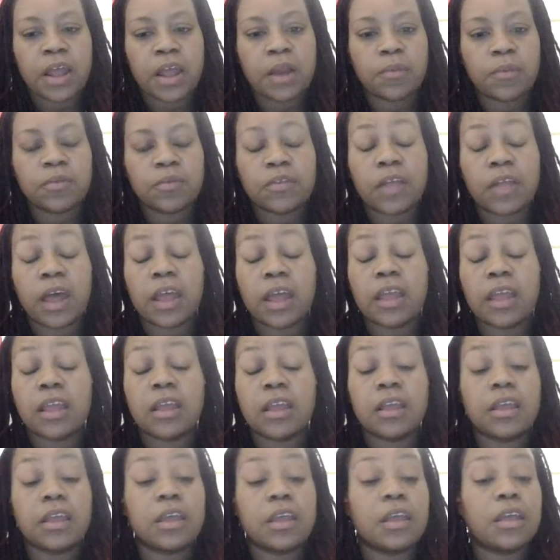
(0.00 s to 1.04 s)
And it was like,
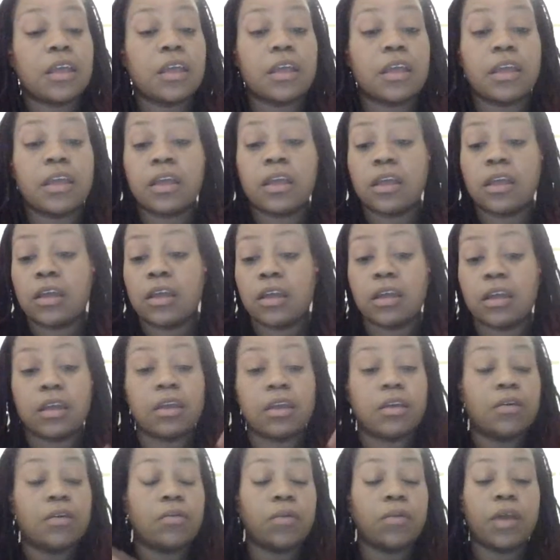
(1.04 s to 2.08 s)

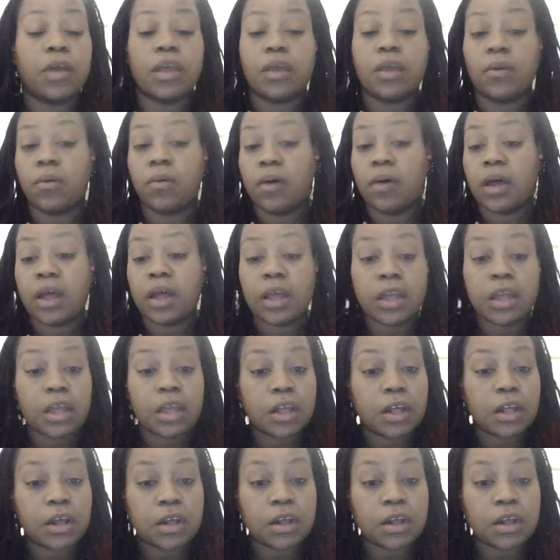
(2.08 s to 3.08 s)
wait, what?